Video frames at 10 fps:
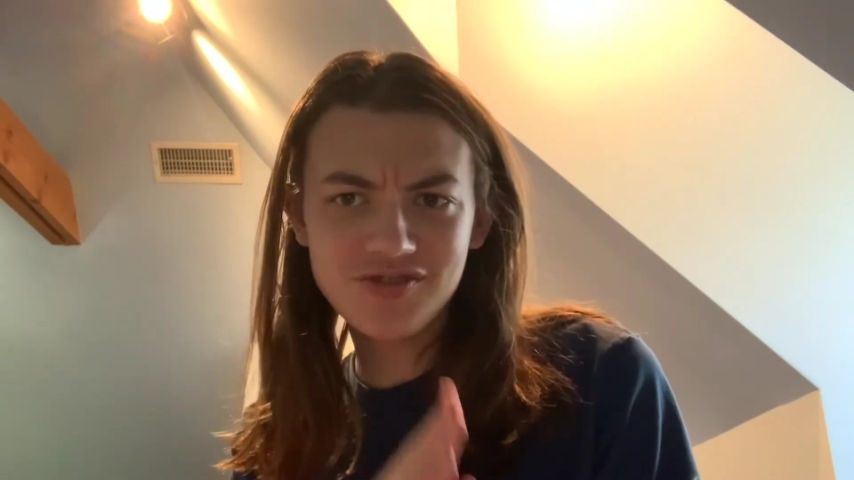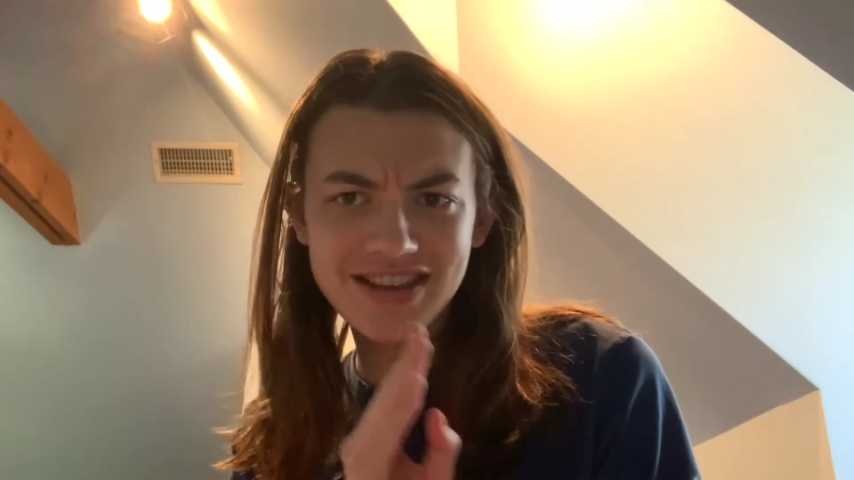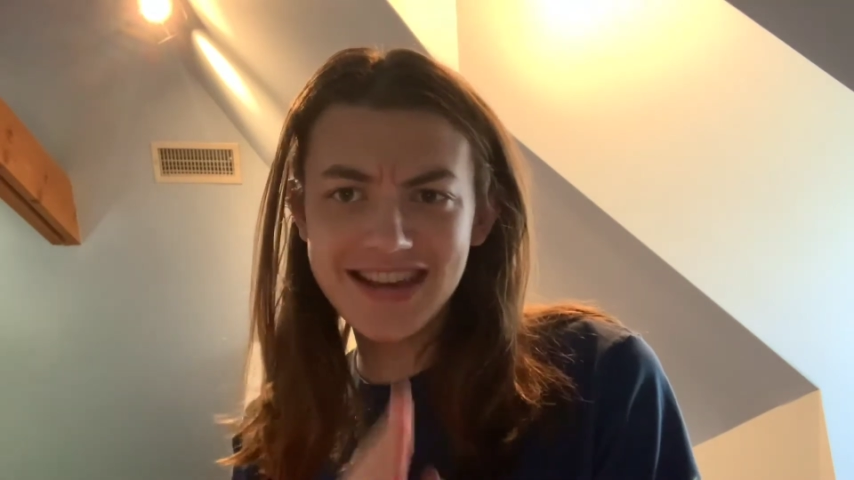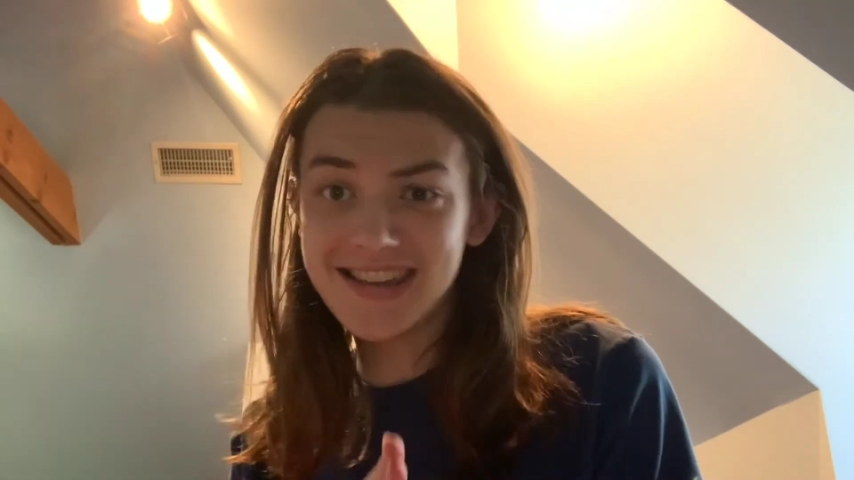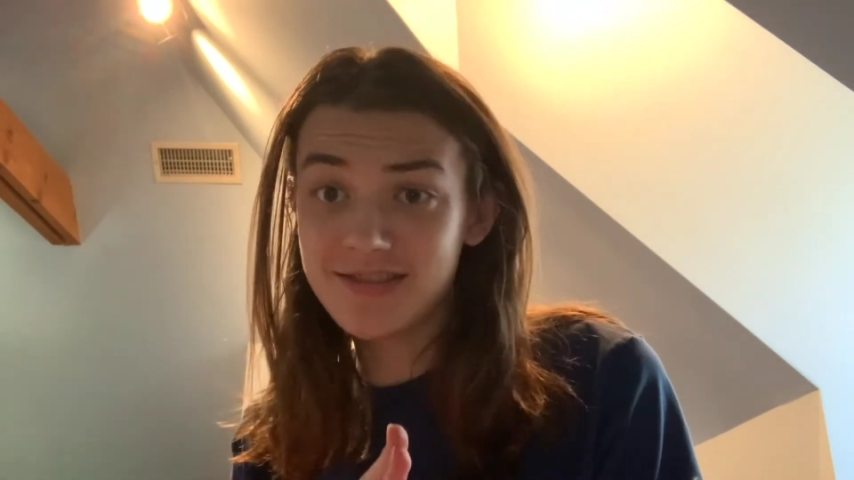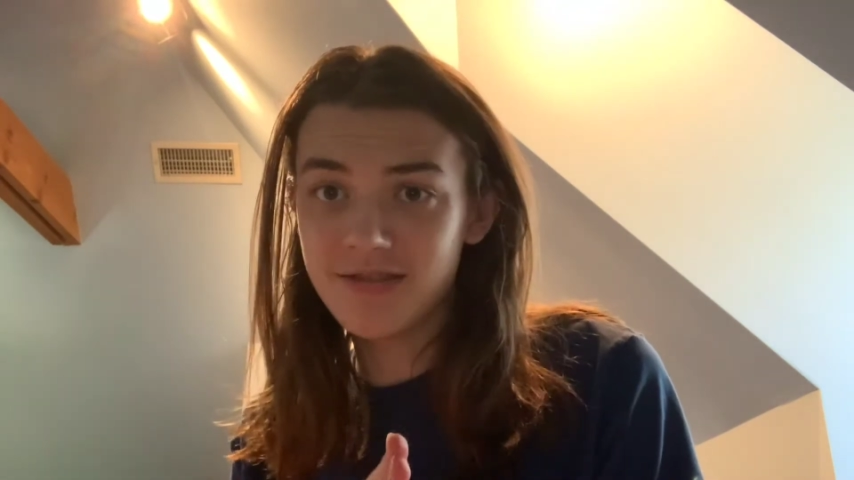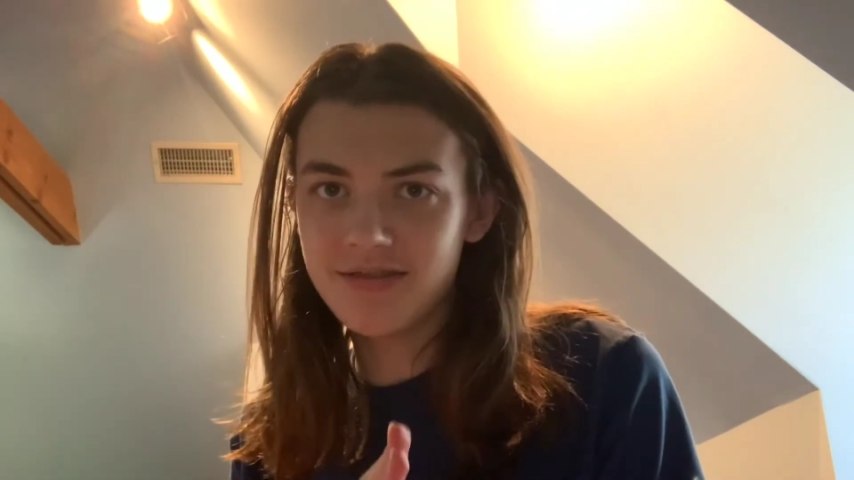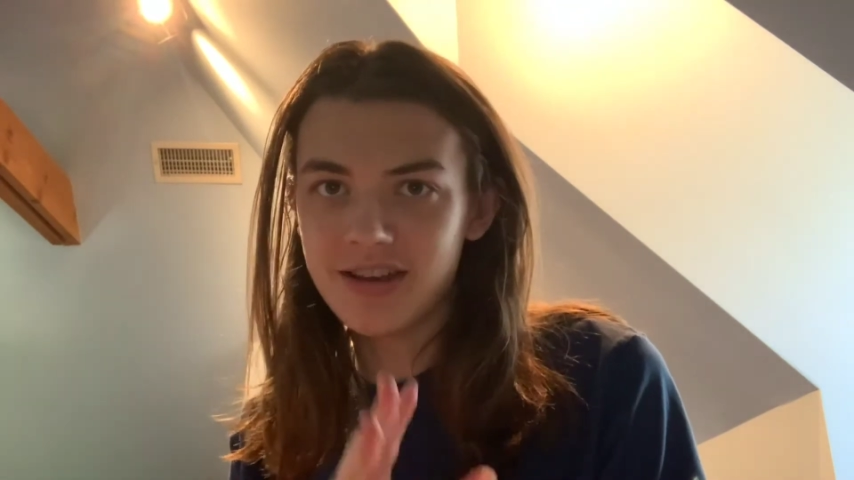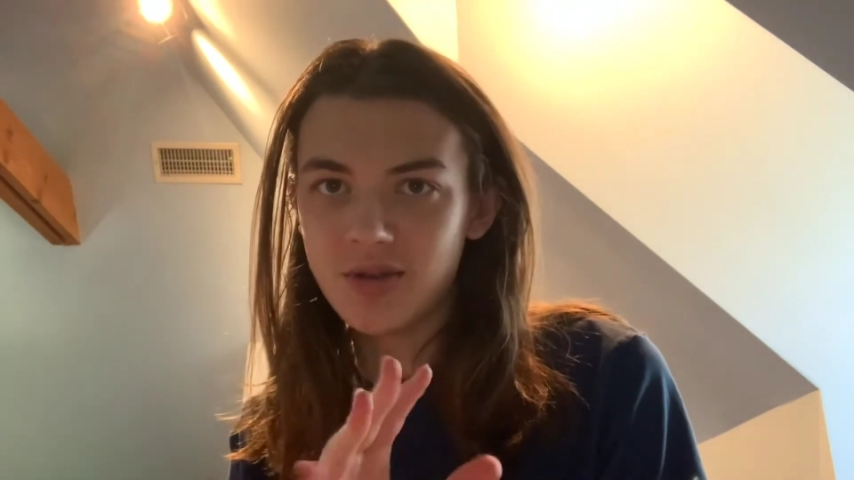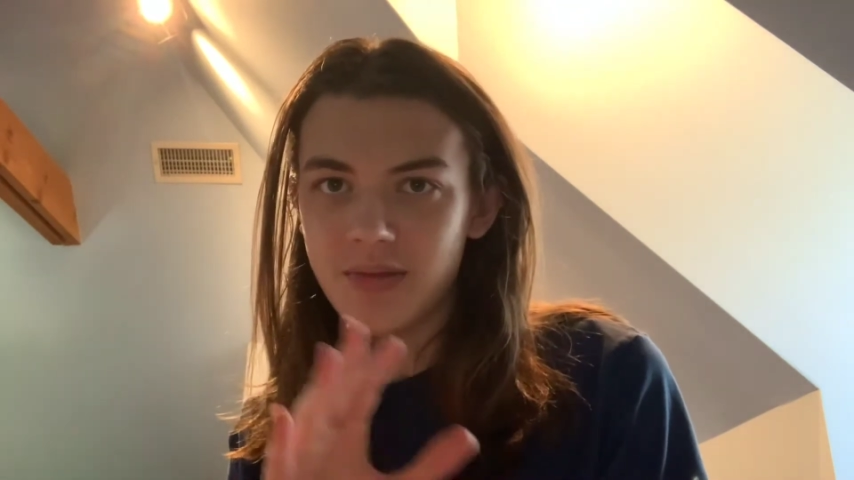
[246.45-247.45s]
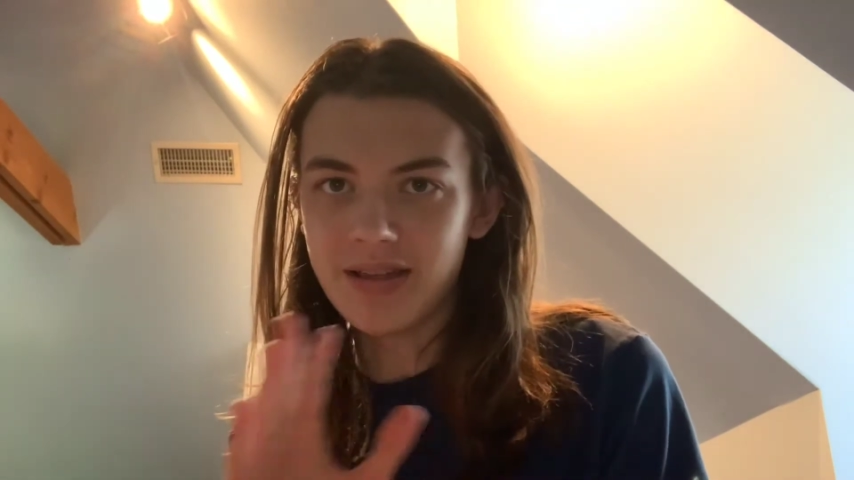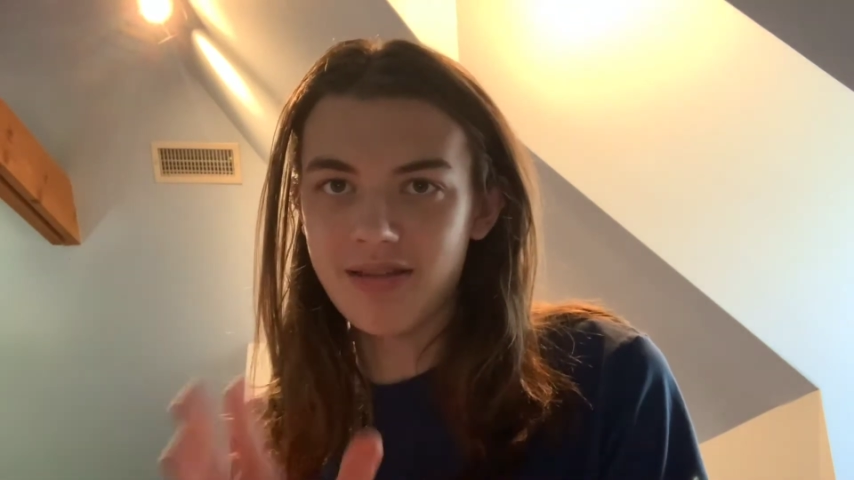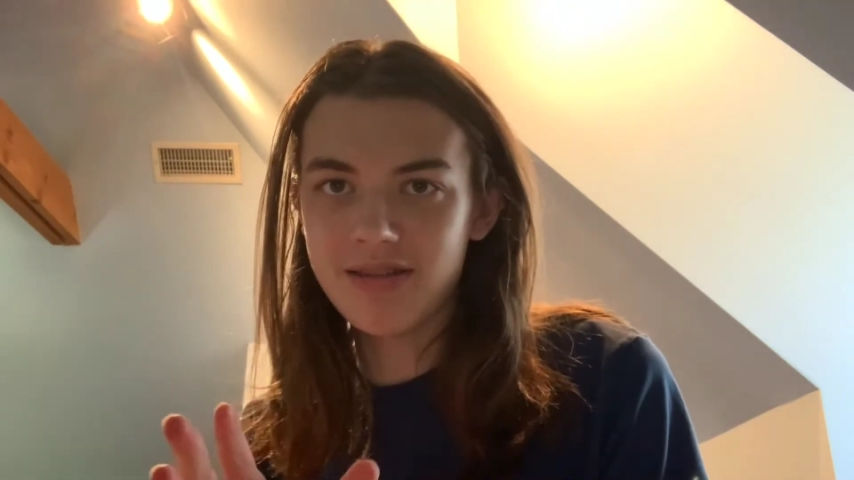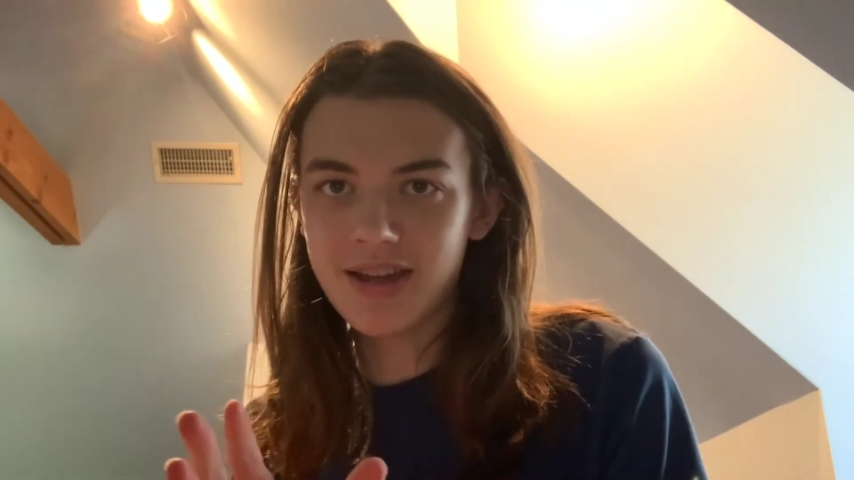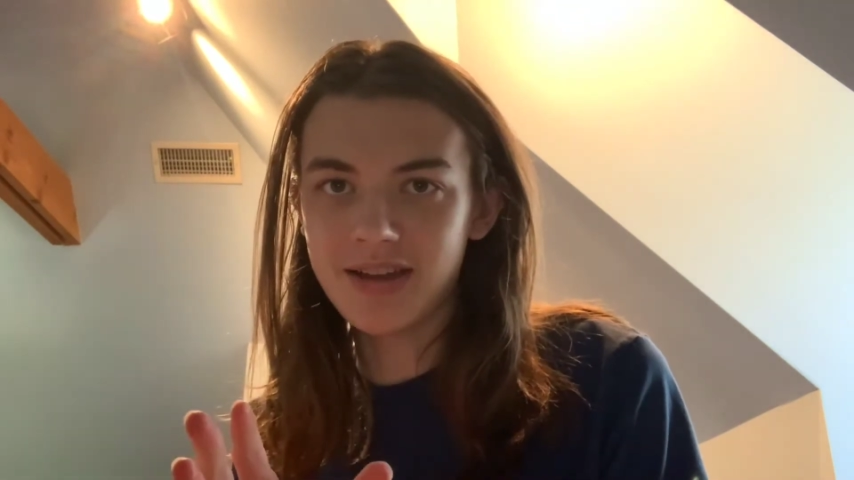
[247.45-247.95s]
easier than you might
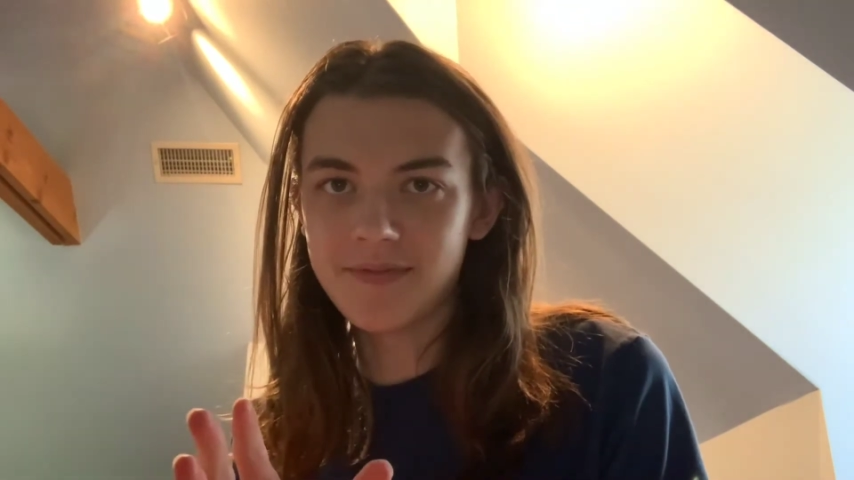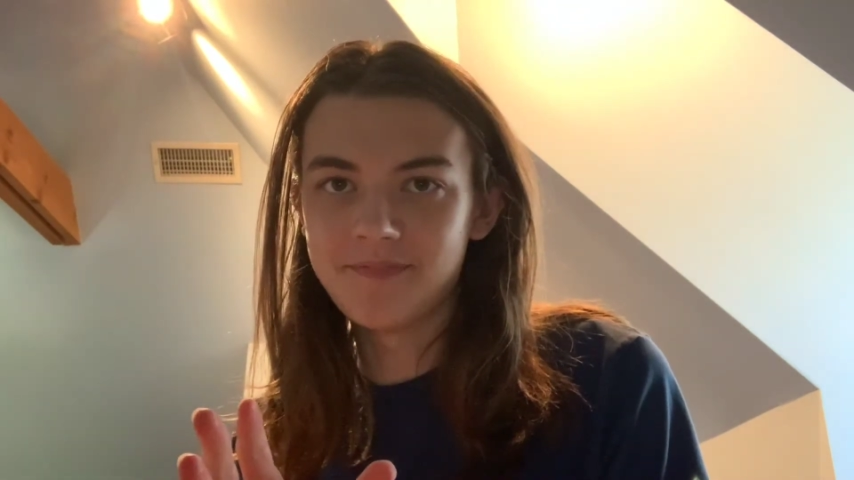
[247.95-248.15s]
think.